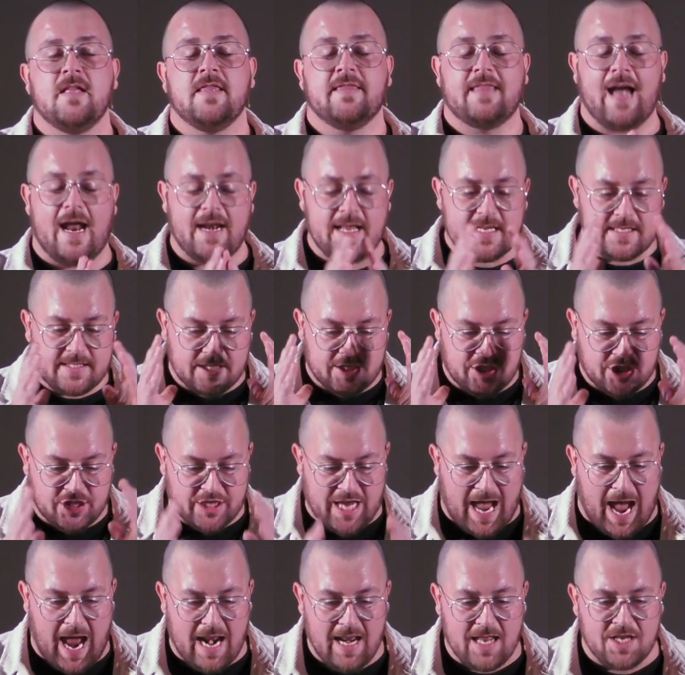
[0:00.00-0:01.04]
That is the
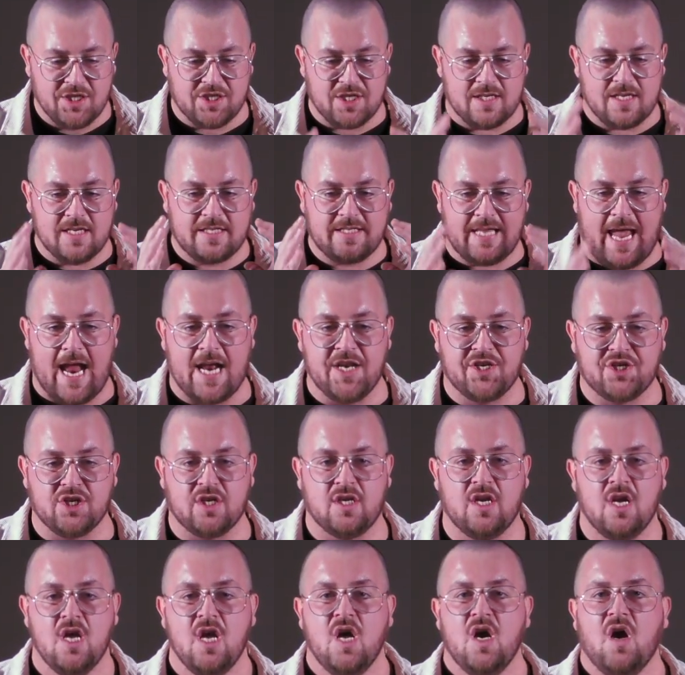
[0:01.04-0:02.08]
challenge and the
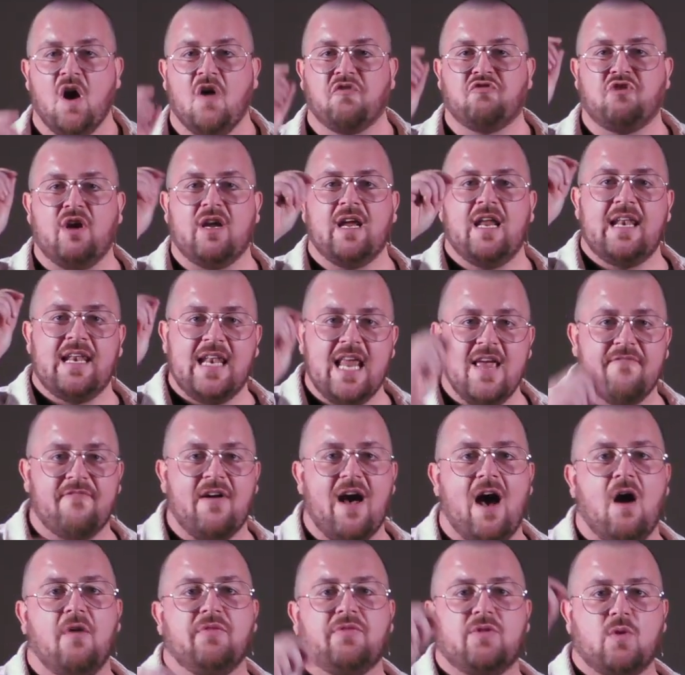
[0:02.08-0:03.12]
tension of trying to live
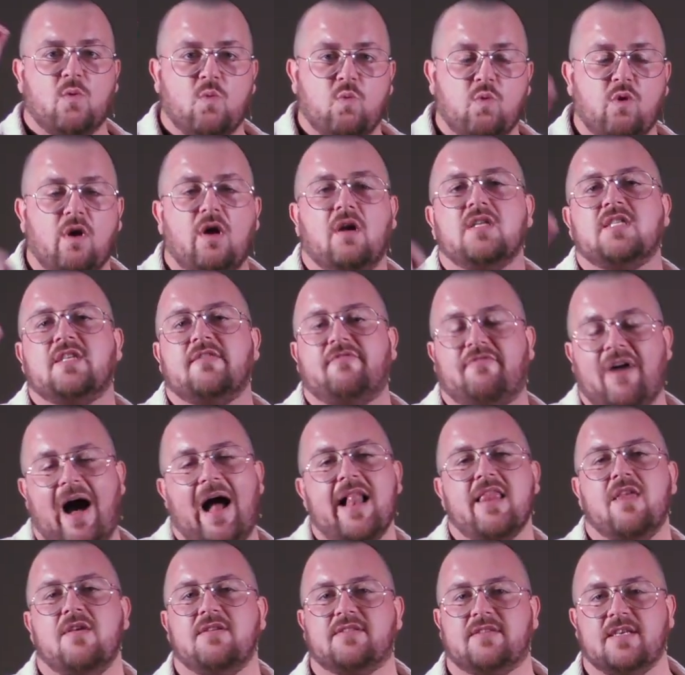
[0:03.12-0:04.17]
out the world's
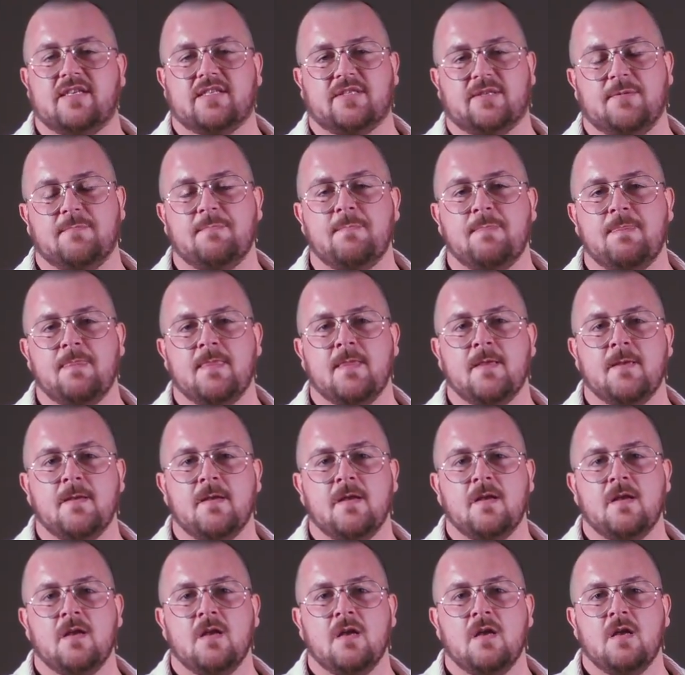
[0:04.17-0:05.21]
value system.
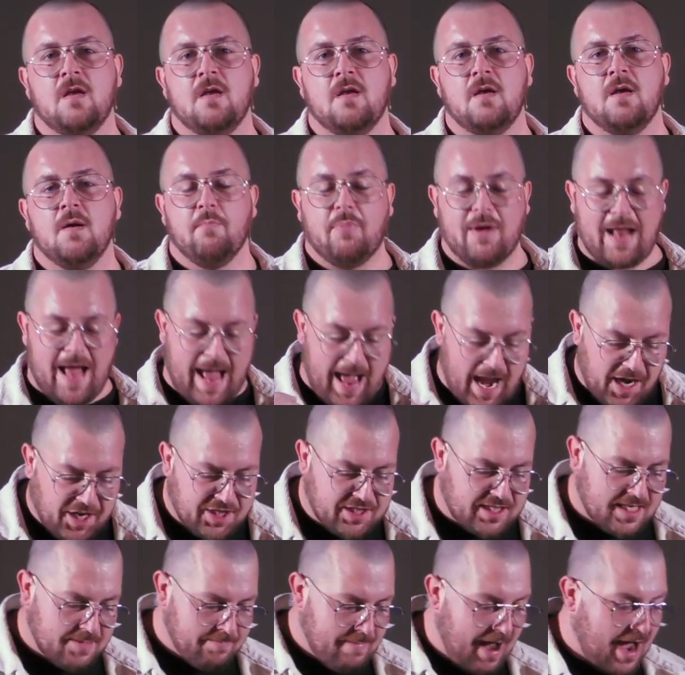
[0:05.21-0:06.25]
But
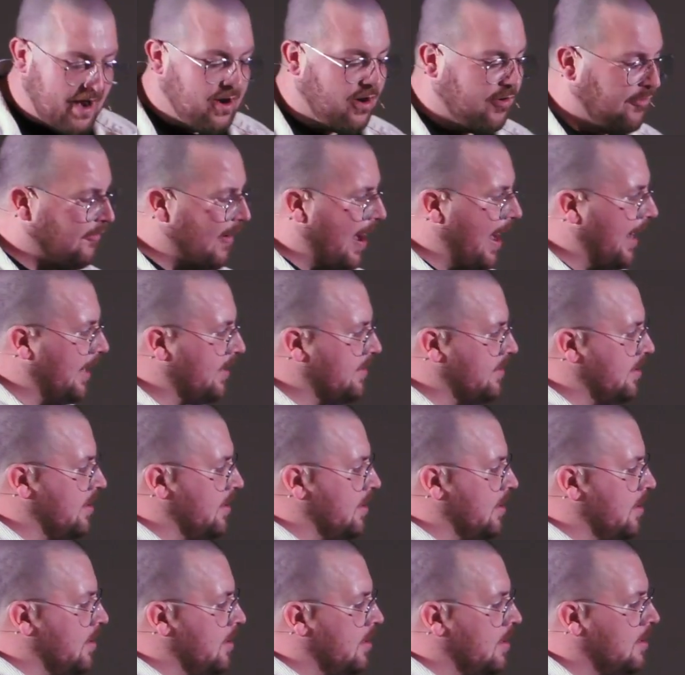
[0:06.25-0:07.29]
actually, matter of fact,
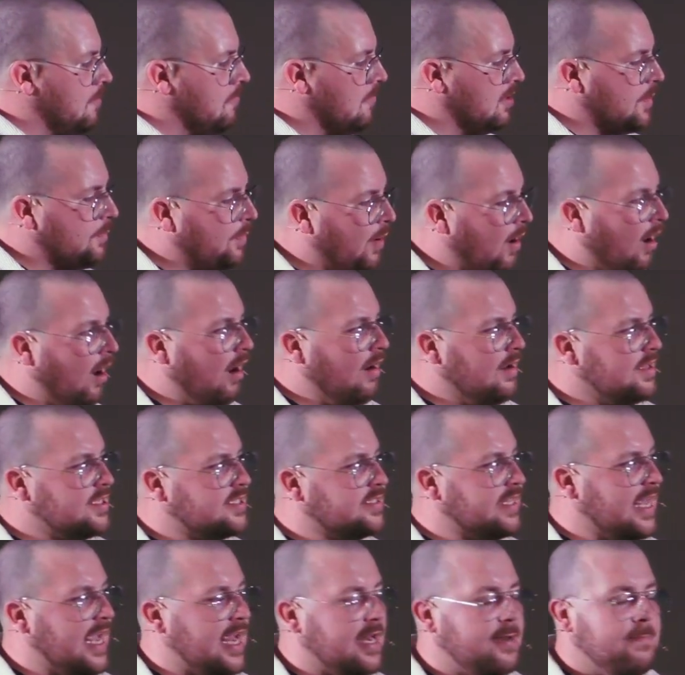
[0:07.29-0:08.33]
what Paul is
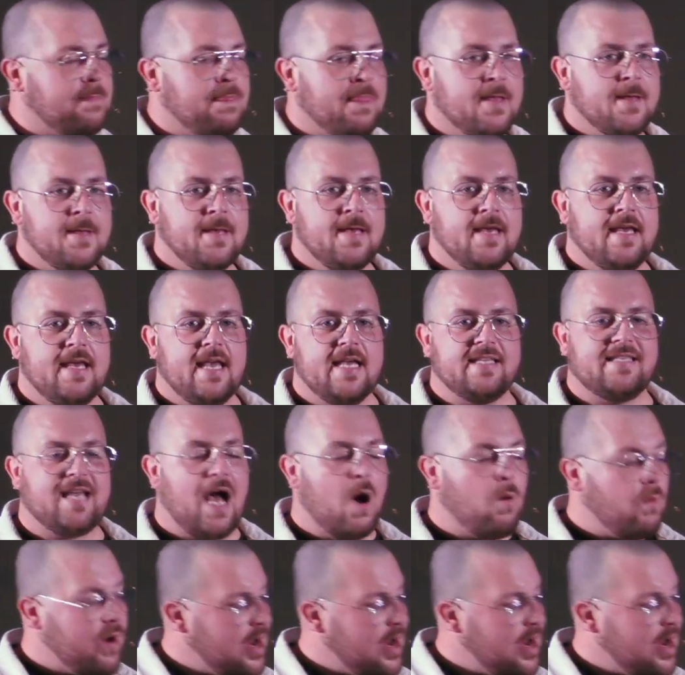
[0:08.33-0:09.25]
saying is that